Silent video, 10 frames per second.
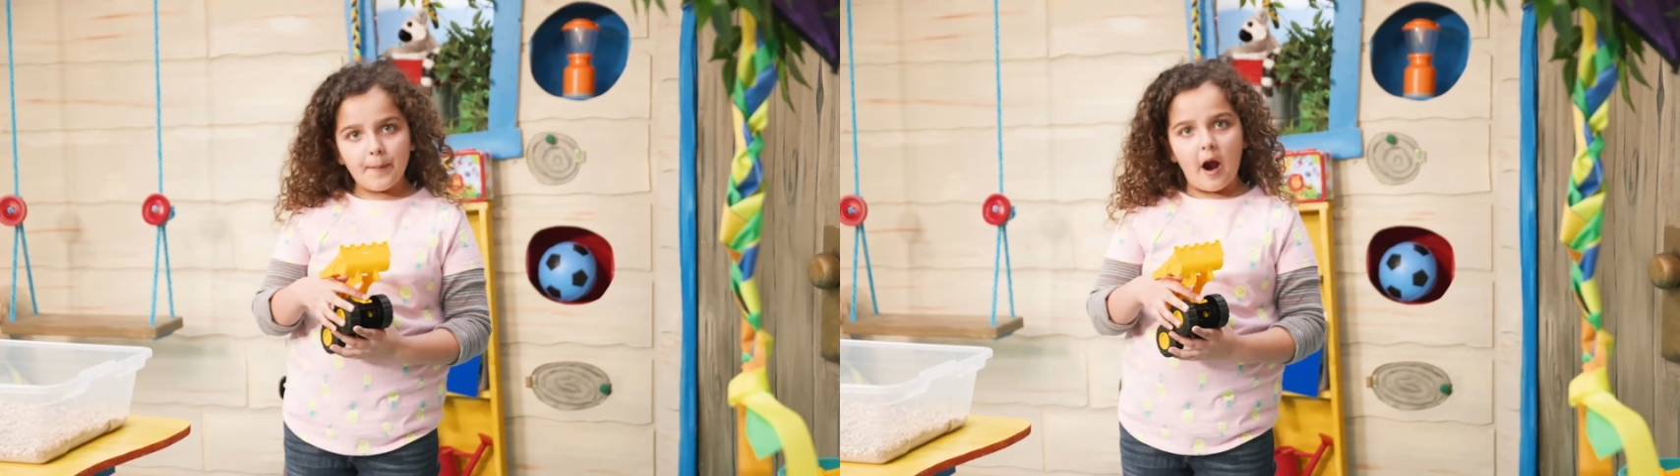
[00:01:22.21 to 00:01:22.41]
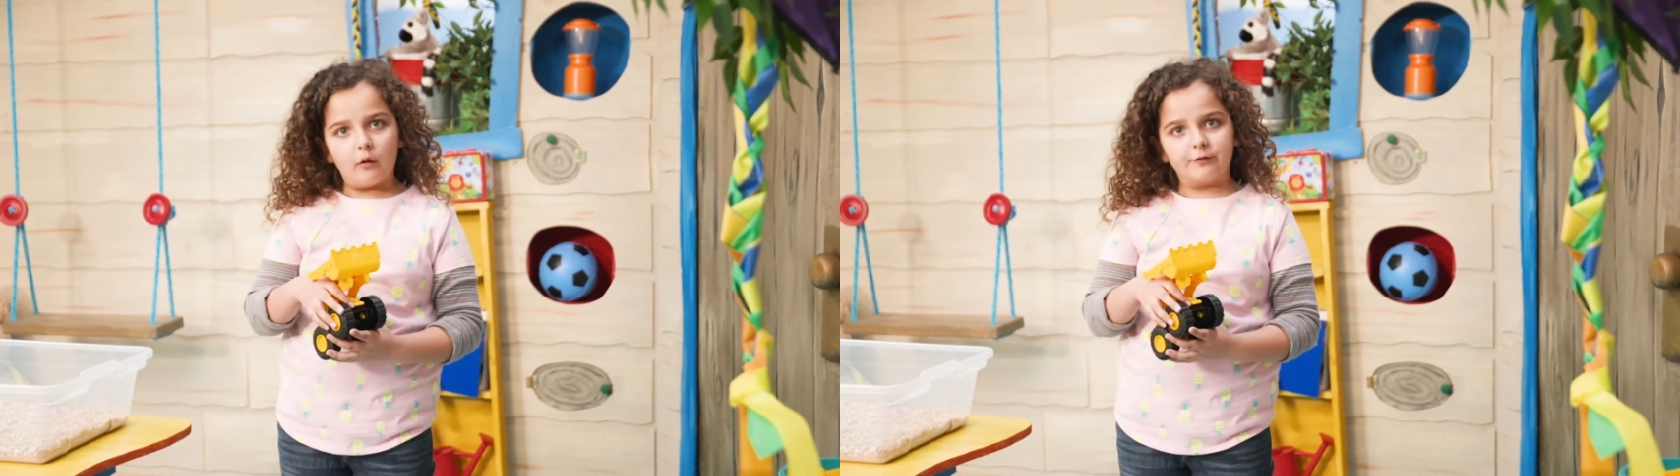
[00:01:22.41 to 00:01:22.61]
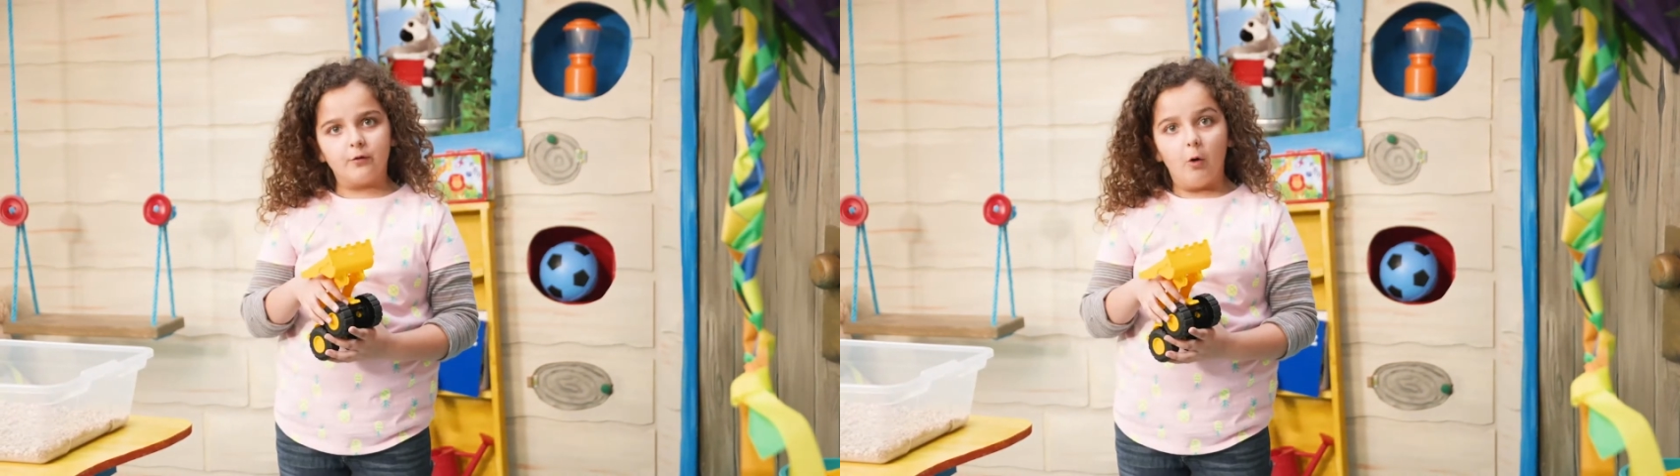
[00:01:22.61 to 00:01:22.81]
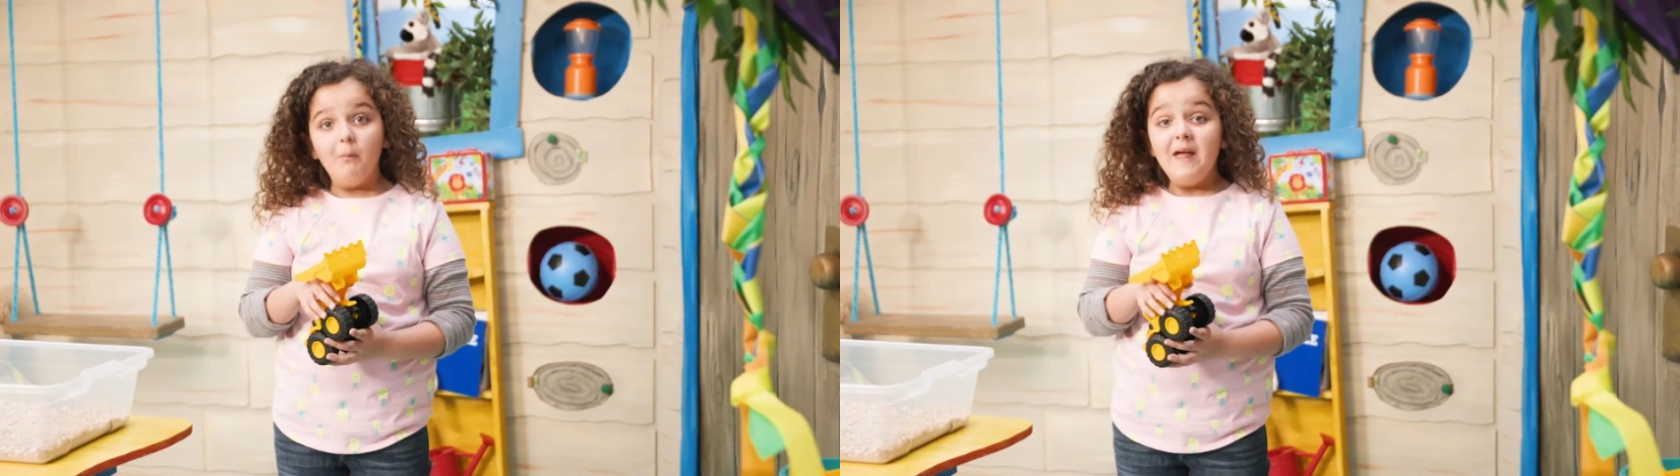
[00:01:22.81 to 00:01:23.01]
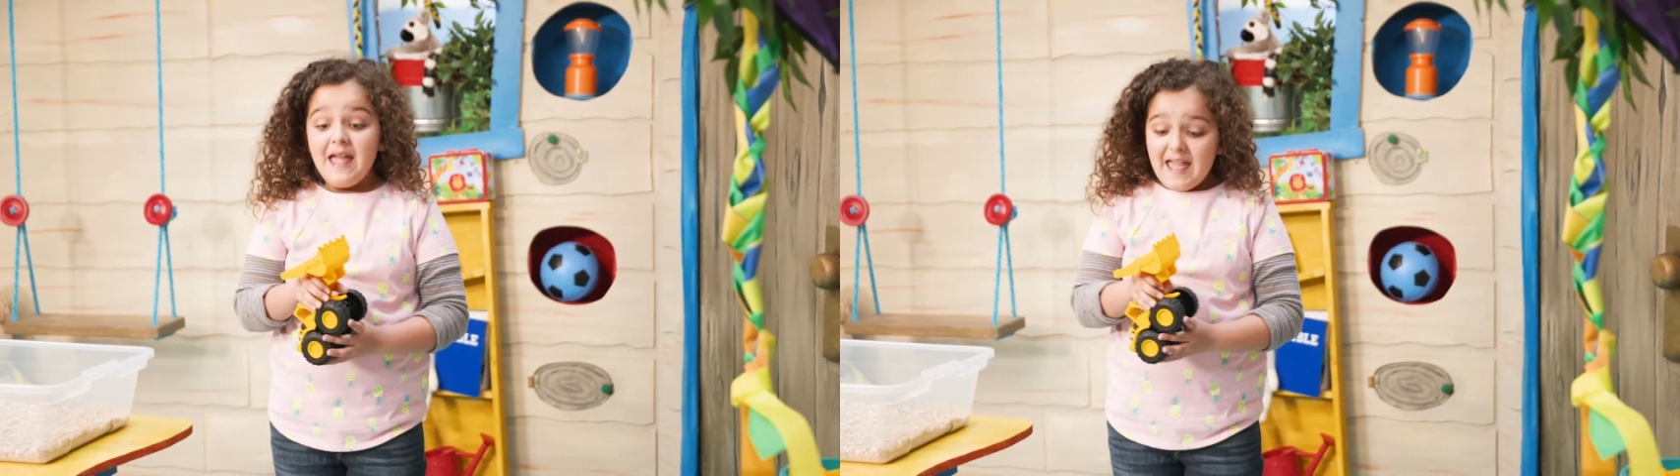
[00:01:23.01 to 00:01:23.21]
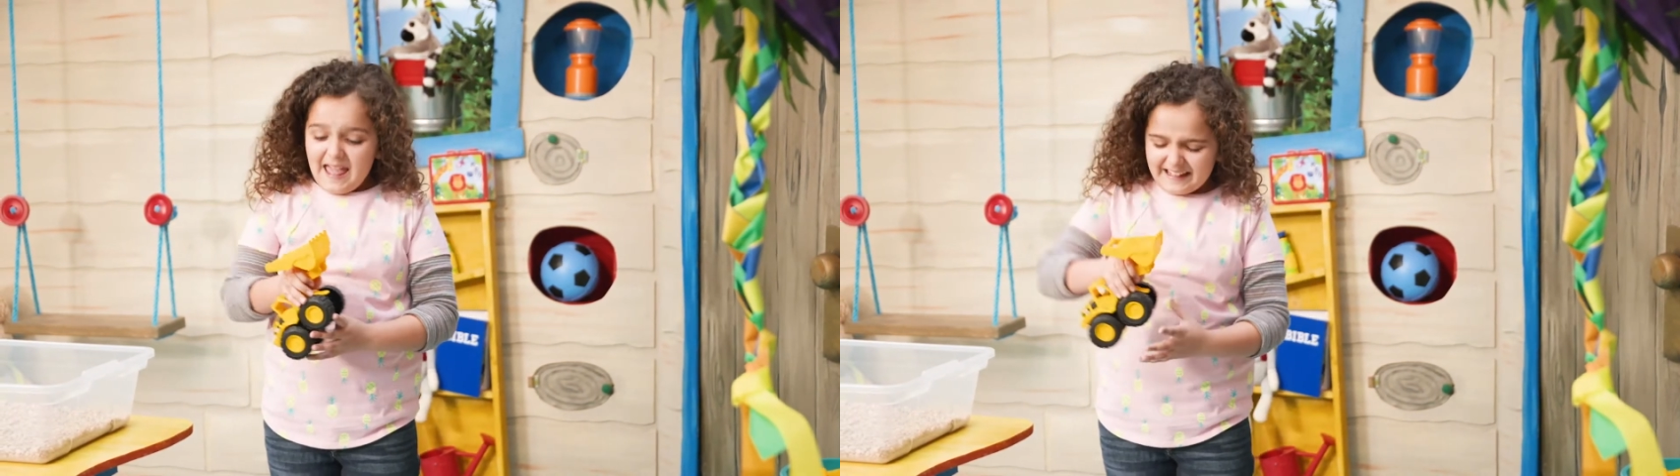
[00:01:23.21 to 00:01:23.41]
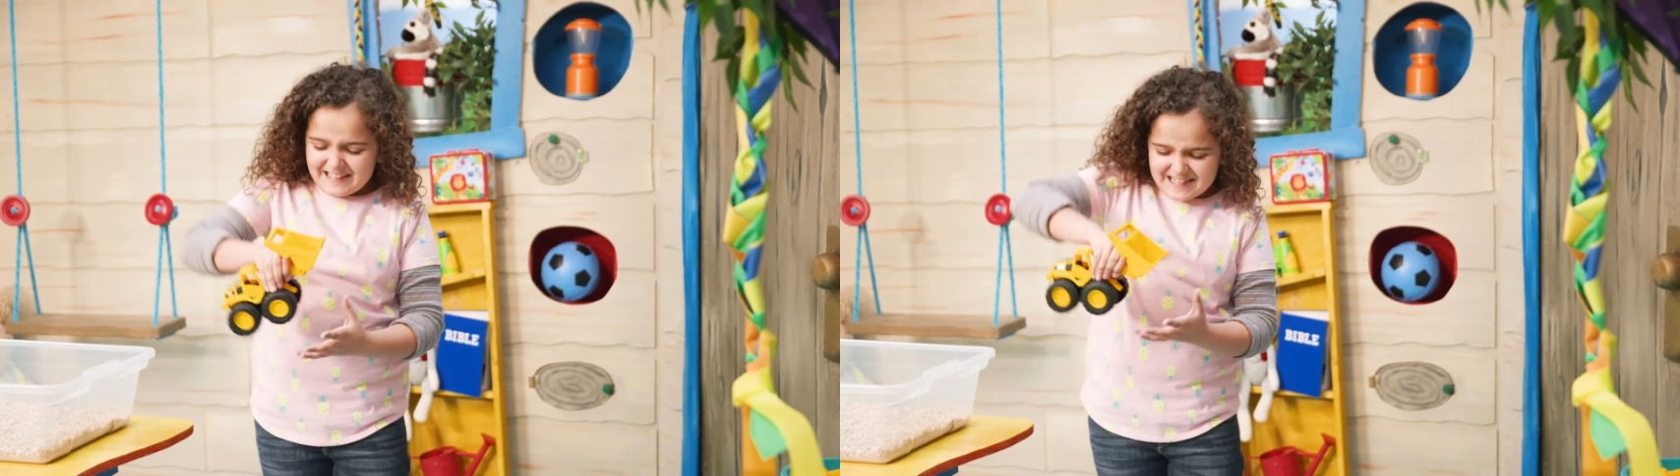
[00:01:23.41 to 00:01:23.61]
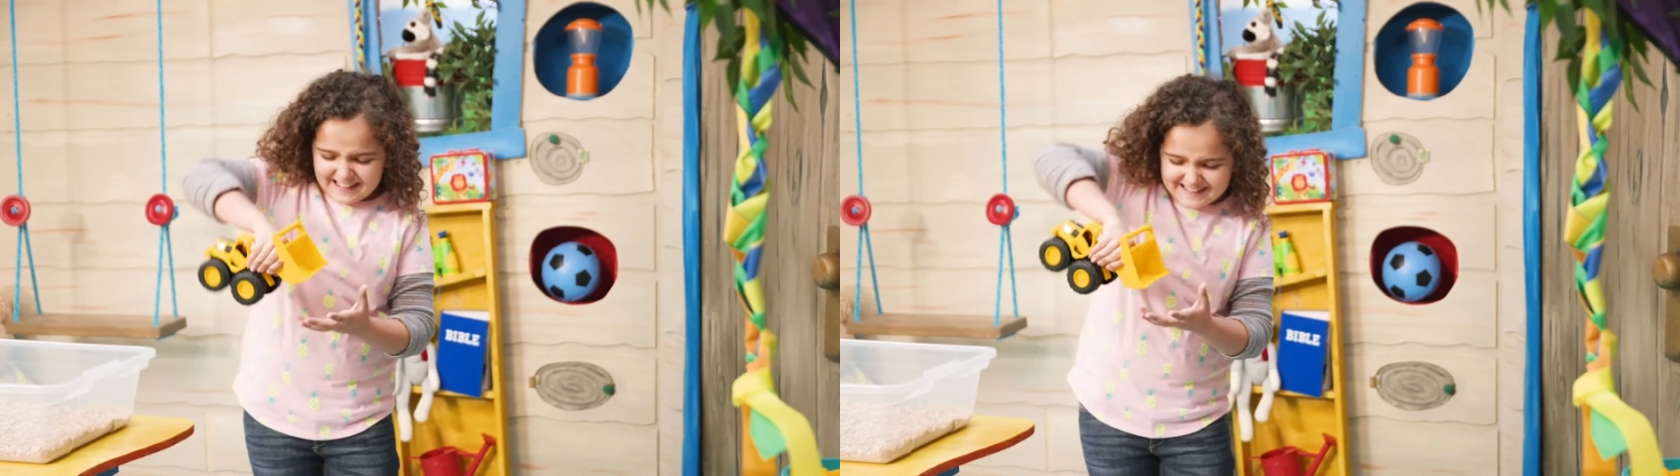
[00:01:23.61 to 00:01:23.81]
powerful, it
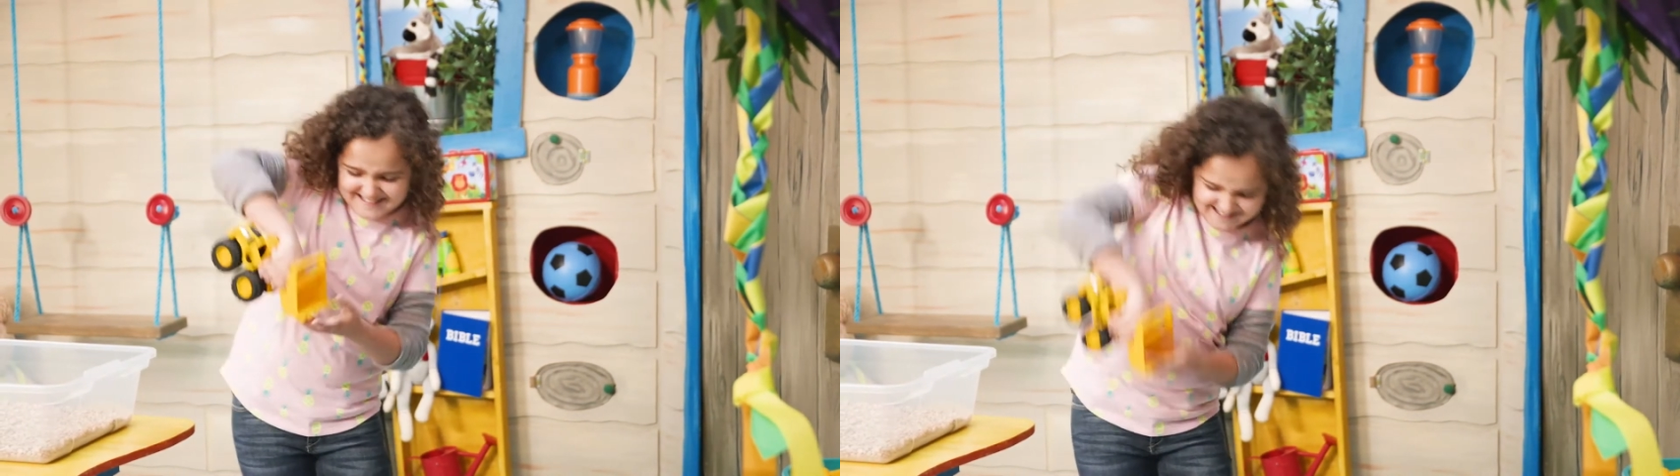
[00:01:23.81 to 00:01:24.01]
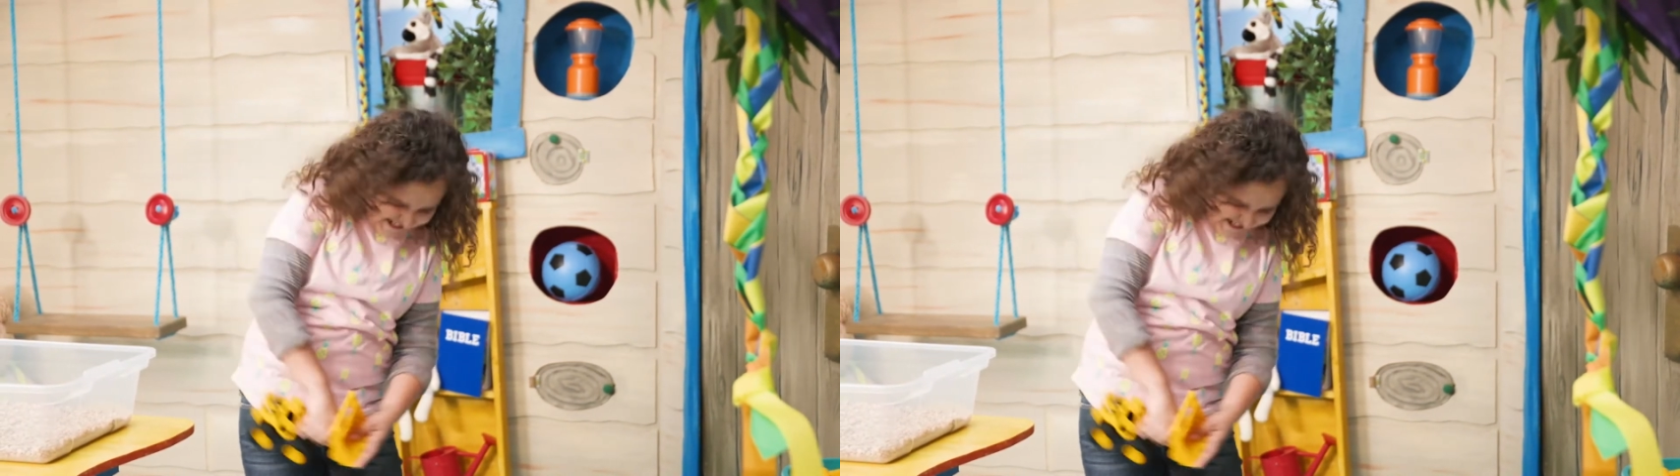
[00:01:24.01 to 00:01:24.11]
can dig